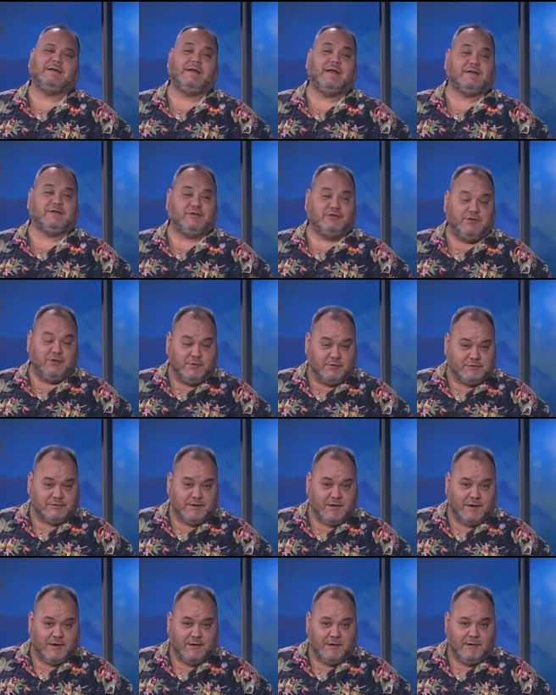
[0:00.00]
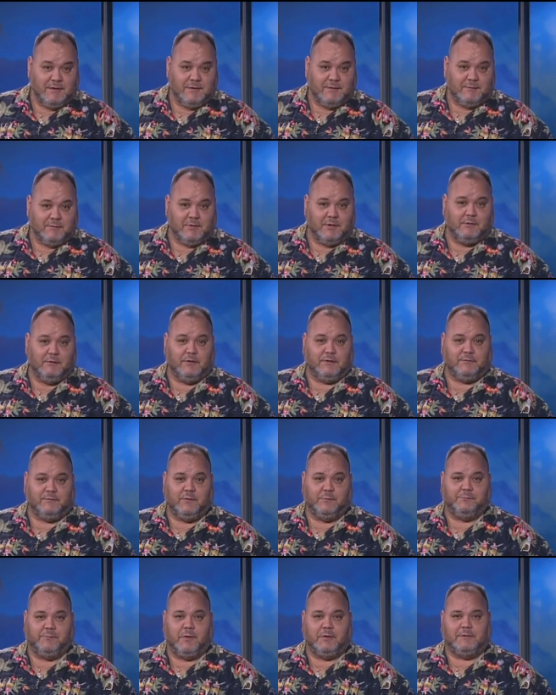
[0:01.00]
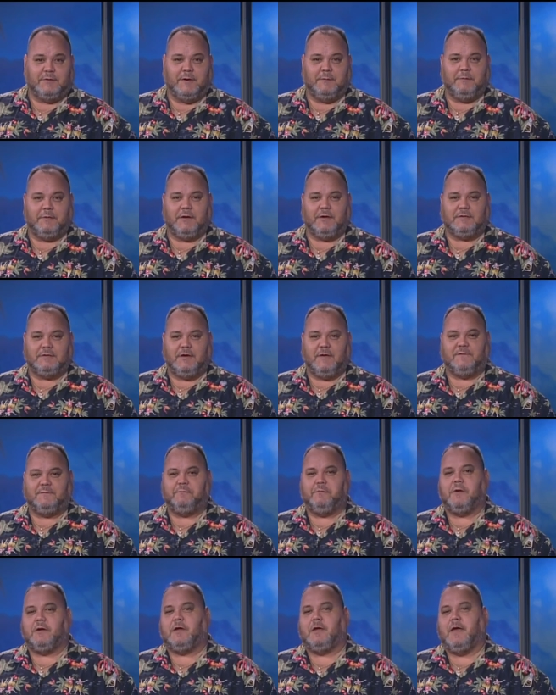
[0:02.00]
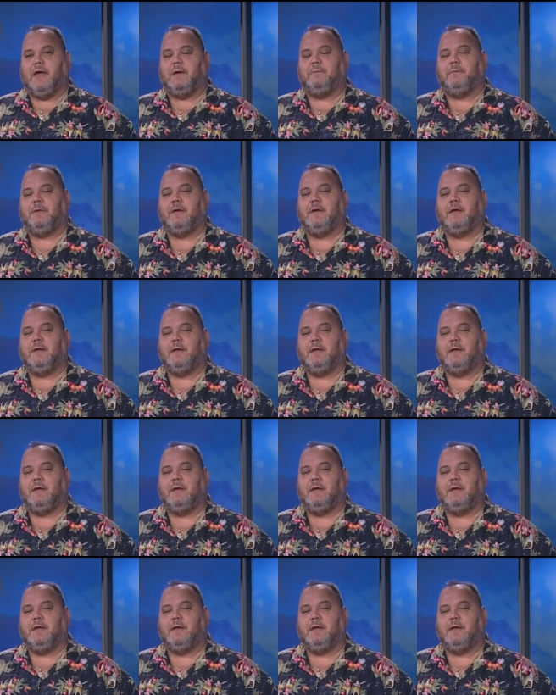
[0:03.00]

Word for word: Next Tuesday, when the UH football team kicks off spring camp,